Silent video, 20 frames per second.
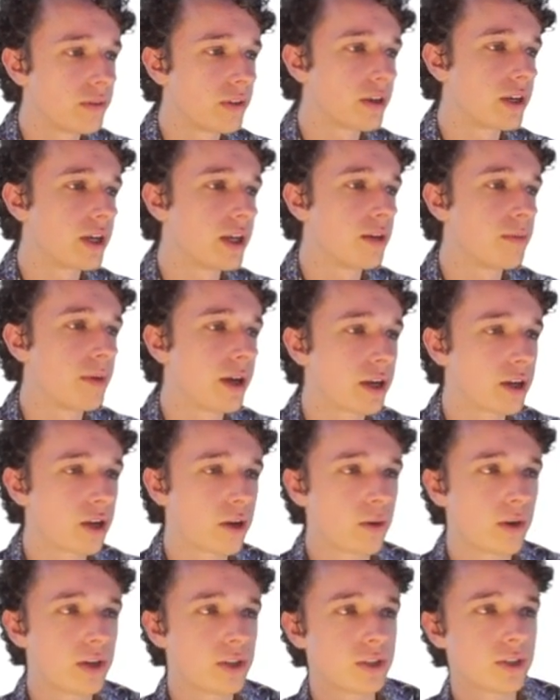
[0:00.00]
with the kinematic
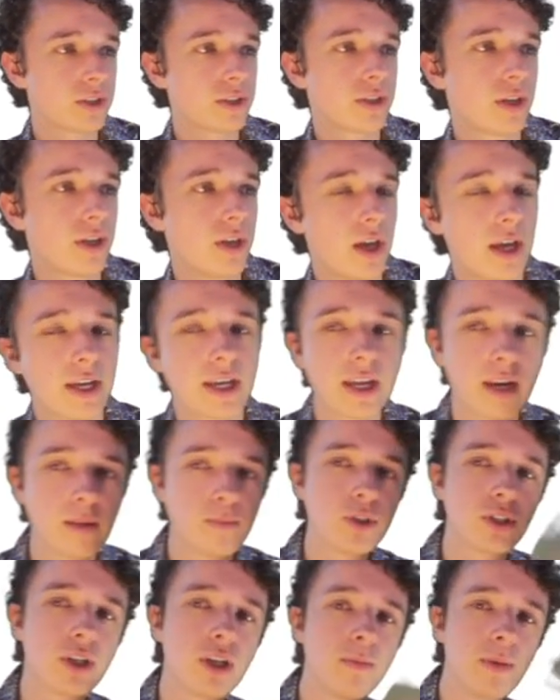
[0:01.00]
equations. Again, I'm
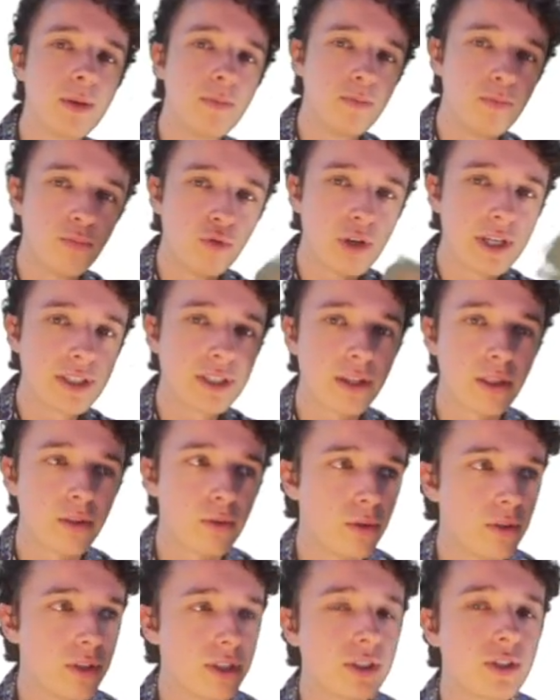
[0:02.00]
just going to be breezing
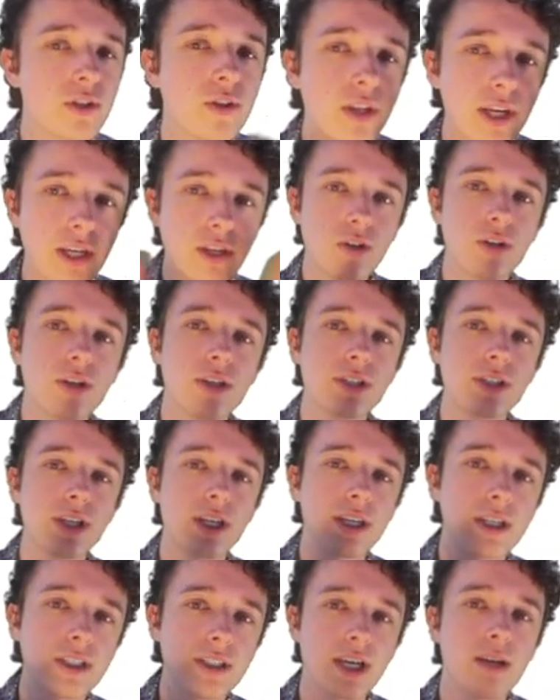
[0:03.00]
through this so that you can see
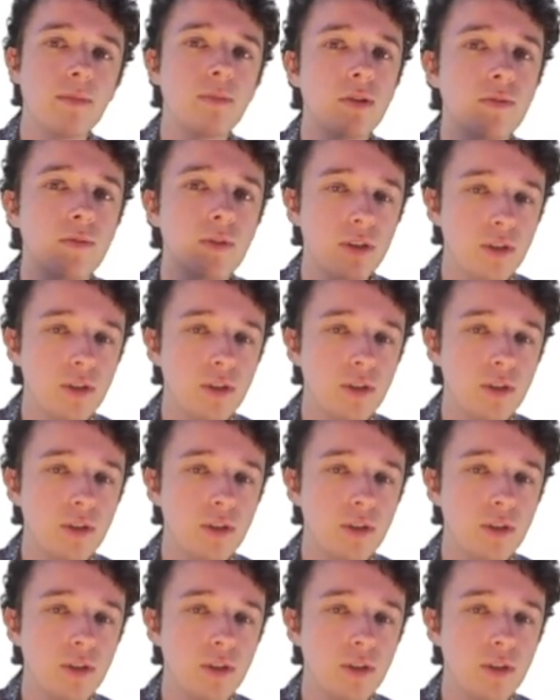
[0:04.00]
an example of